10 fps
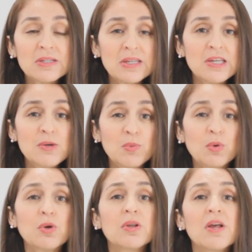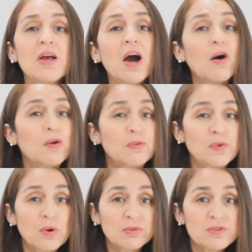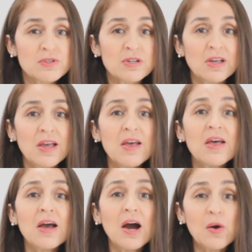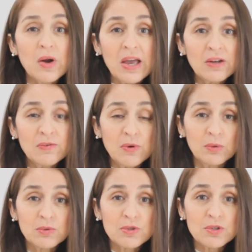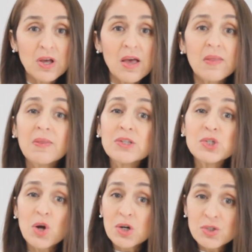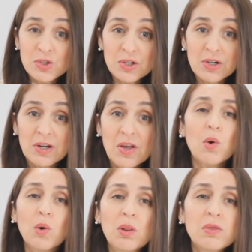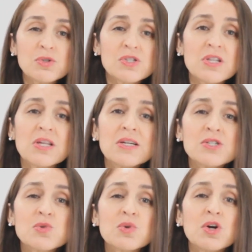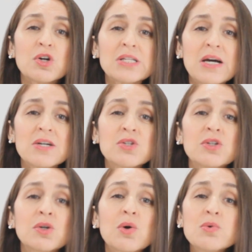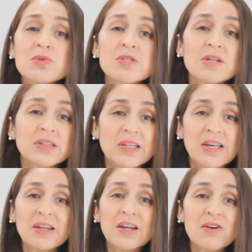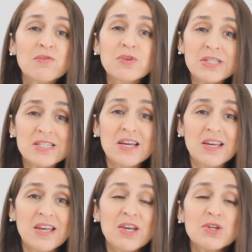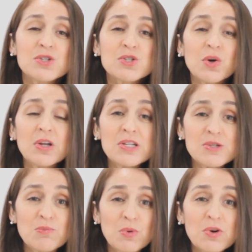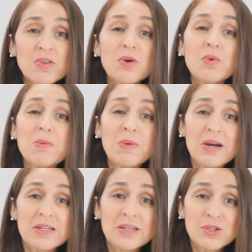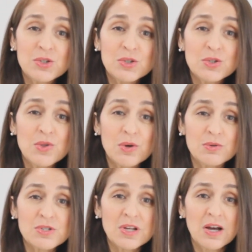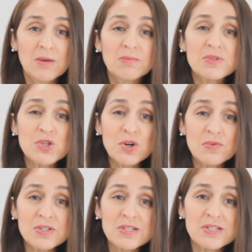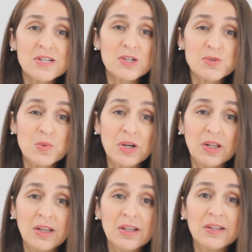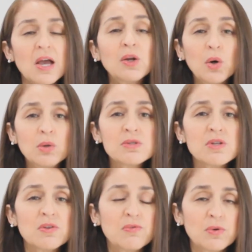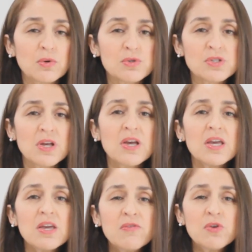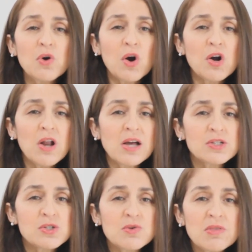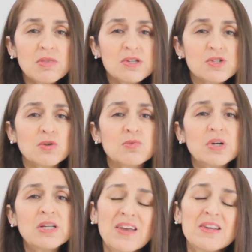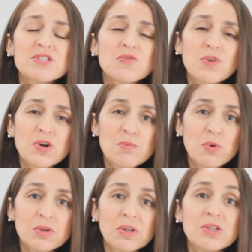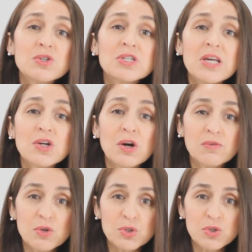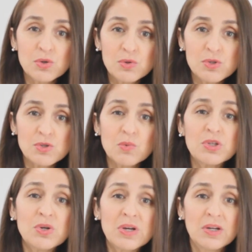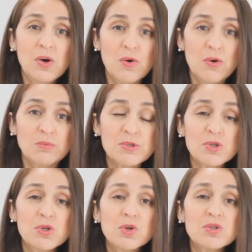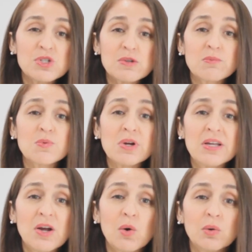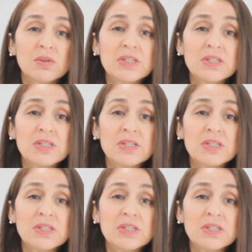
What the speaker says: keyboard, our phones, our headphones, the charger. All those things we are touching constantly and every day, so it is important that we pay attention to those surfaces as well. And also the floors. If you are not doing this already, it is very important that you take off your shoes when you get home, so you don't spread all the